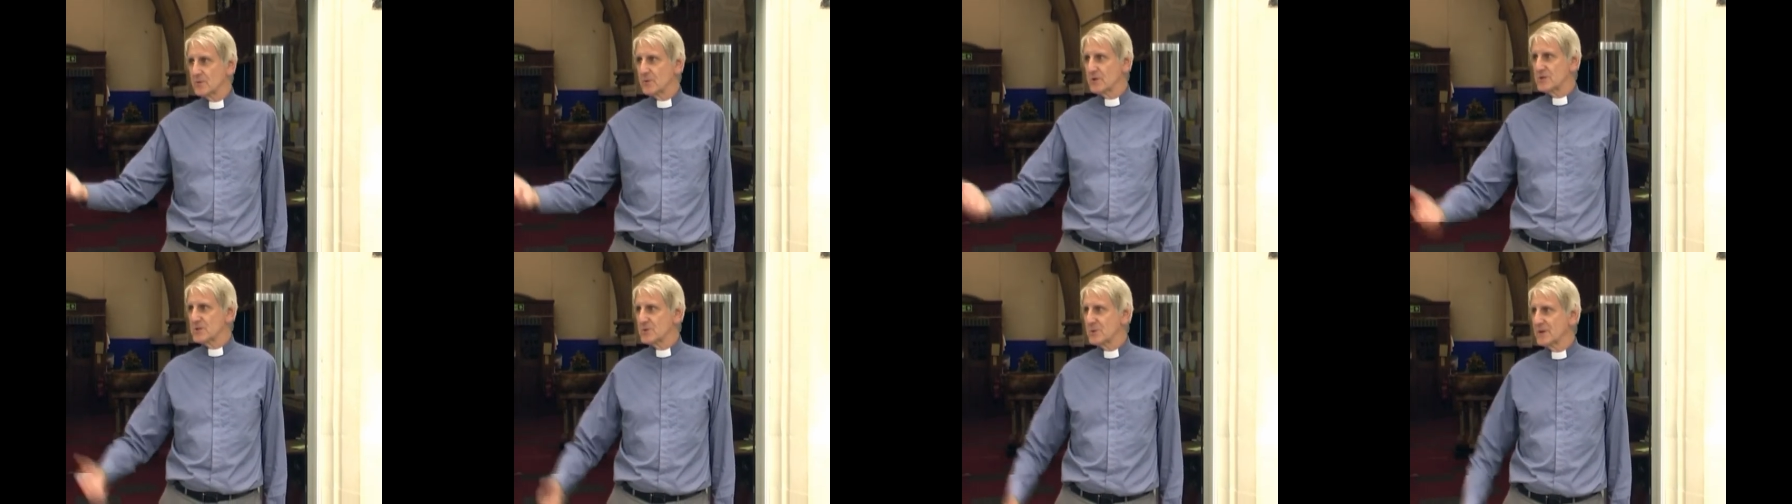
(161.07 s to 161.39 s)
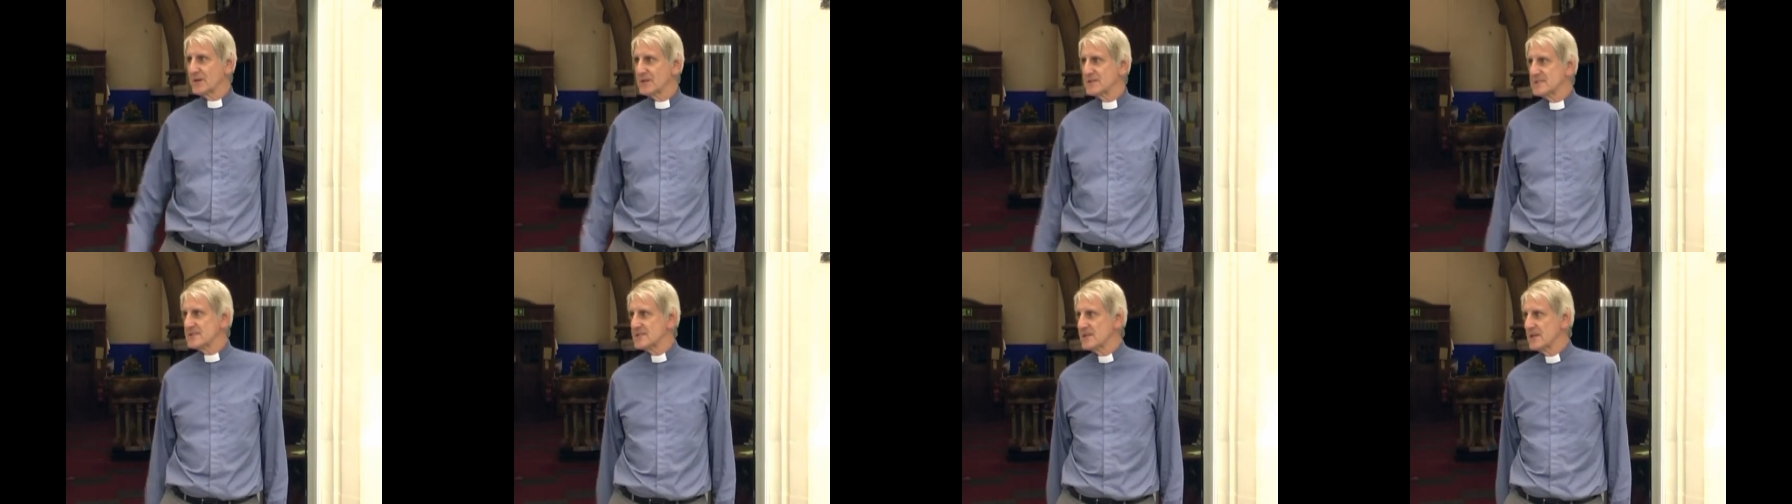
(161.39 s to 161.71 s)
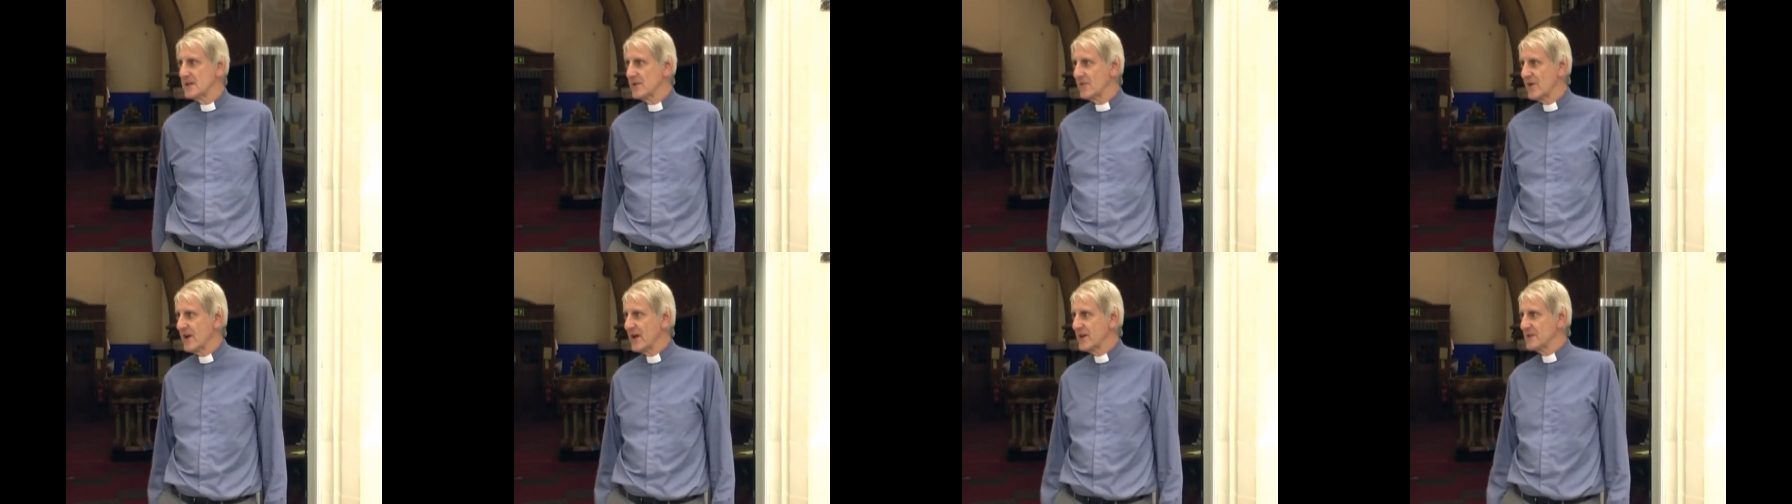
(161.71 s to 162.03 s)
which we can
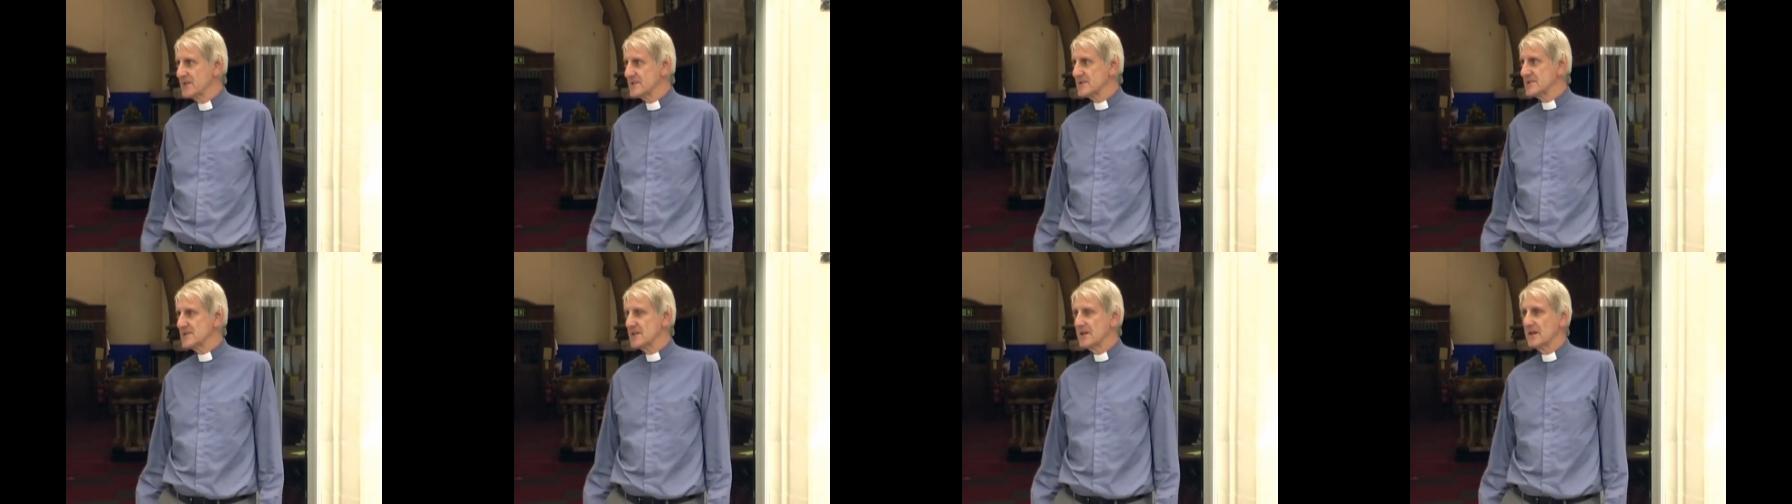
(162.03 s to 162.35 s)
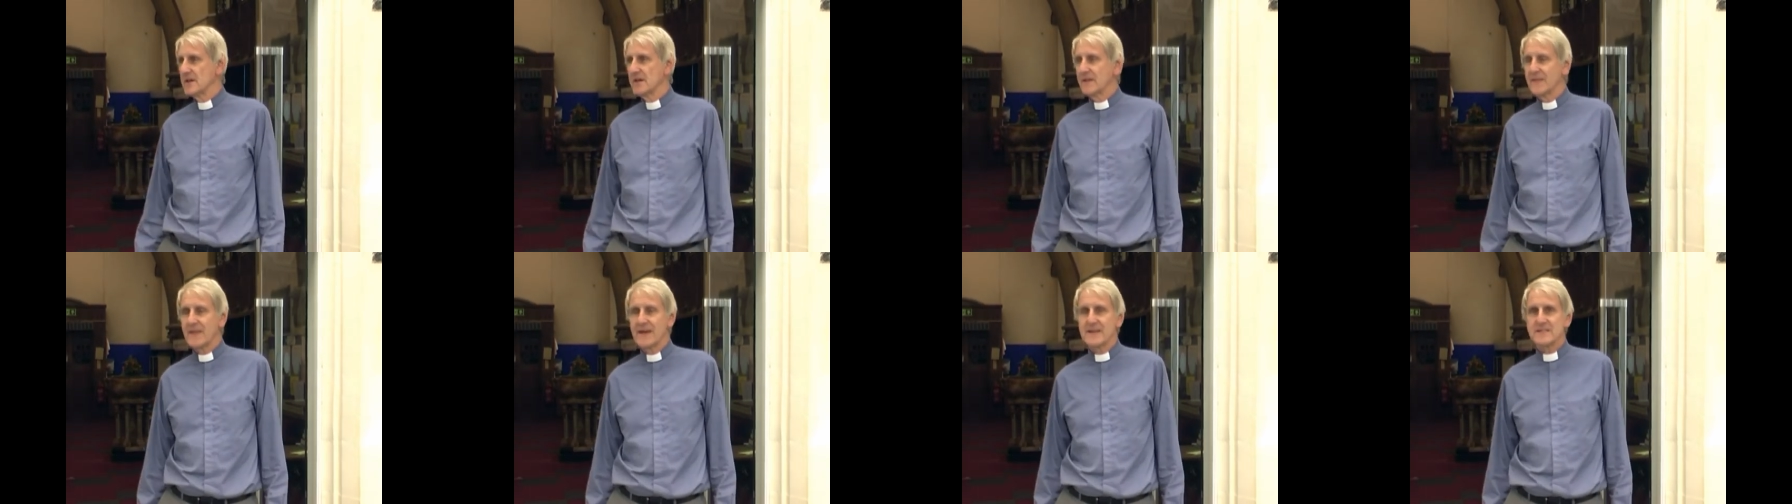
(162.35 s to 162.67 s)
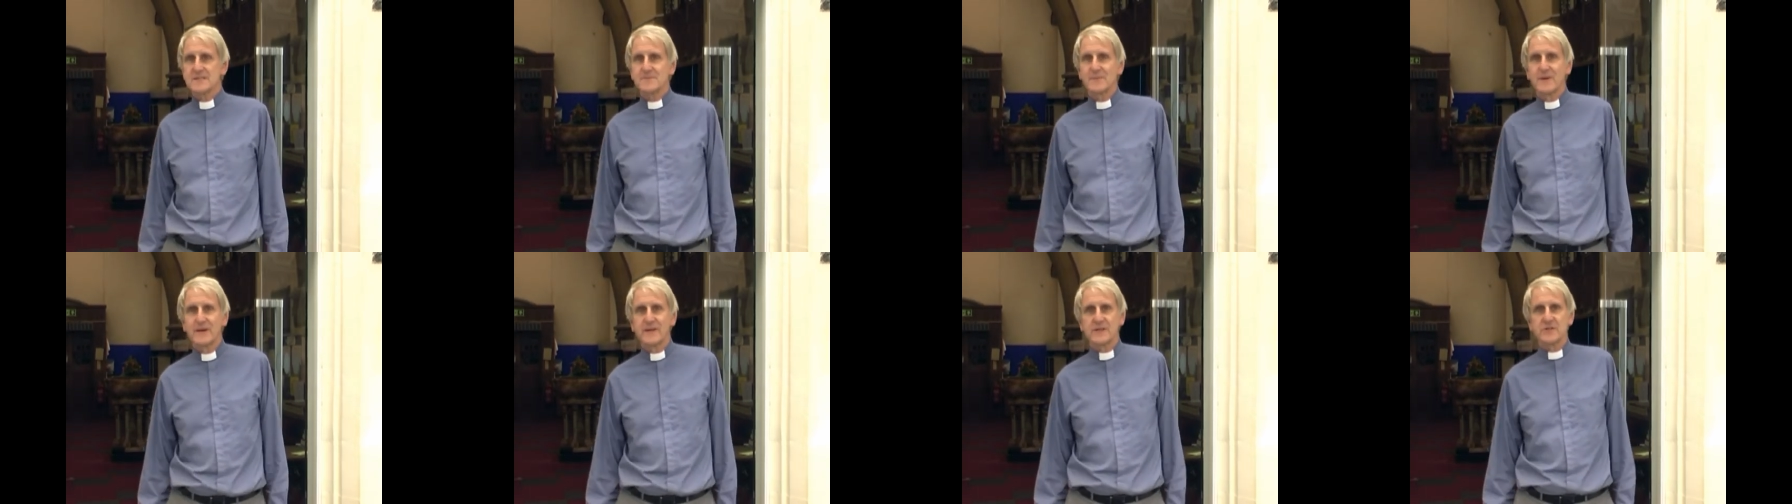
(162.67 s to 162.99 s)
see around us here, and
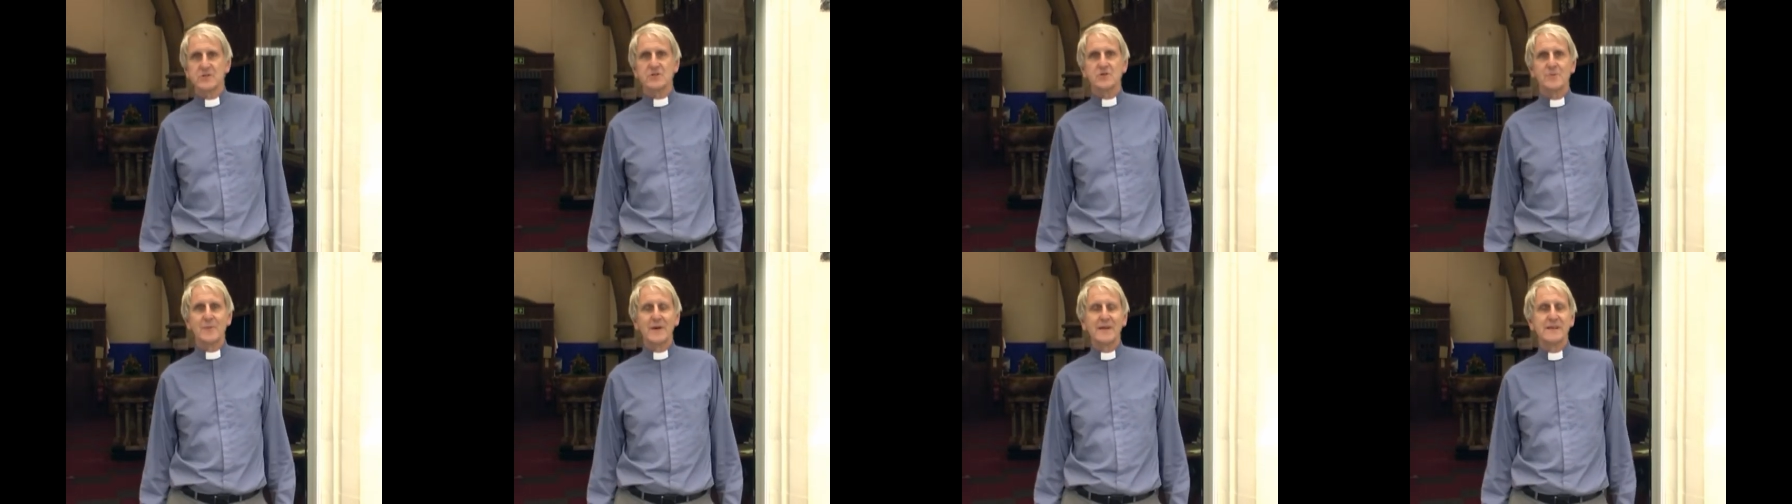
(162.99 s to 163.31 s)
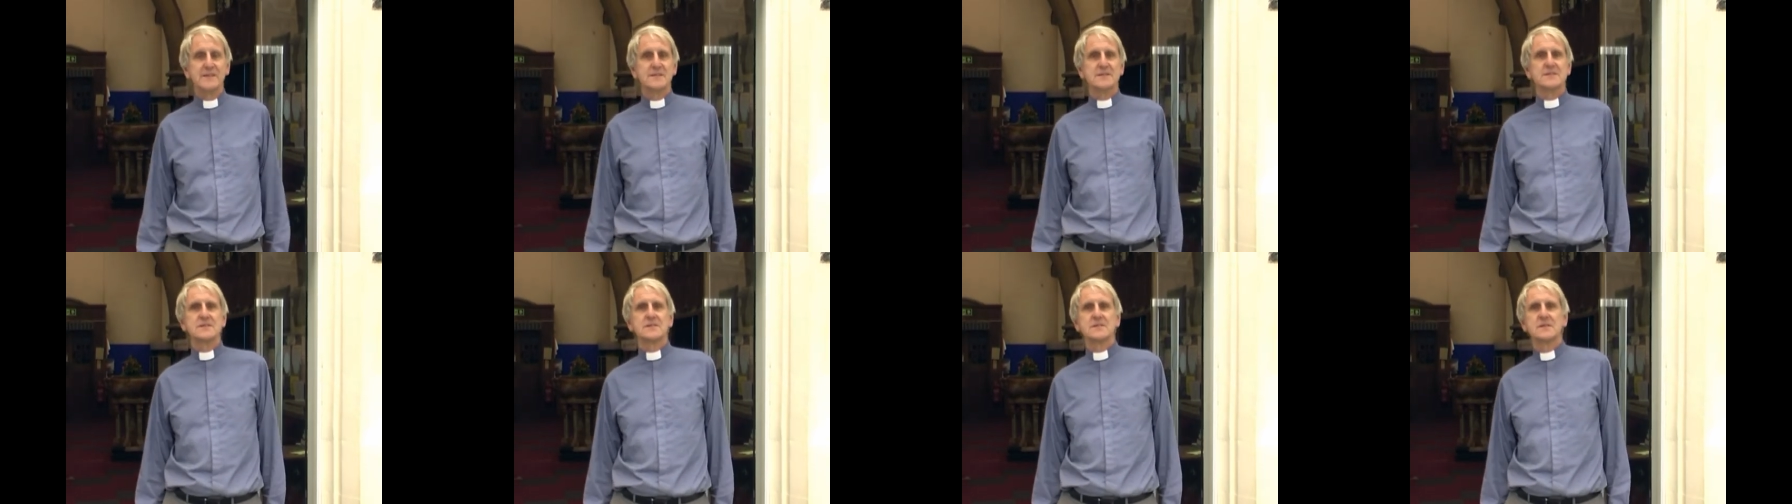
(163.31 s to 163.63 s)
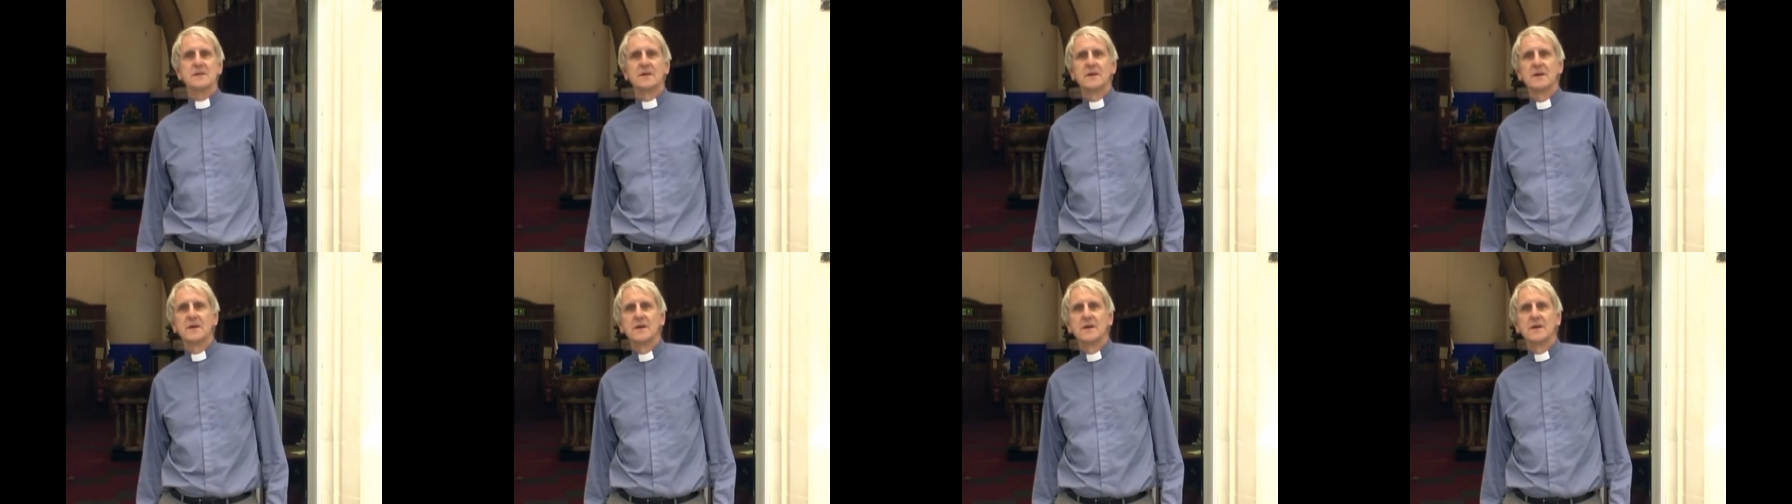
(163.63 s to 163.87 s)
that's made a tremendous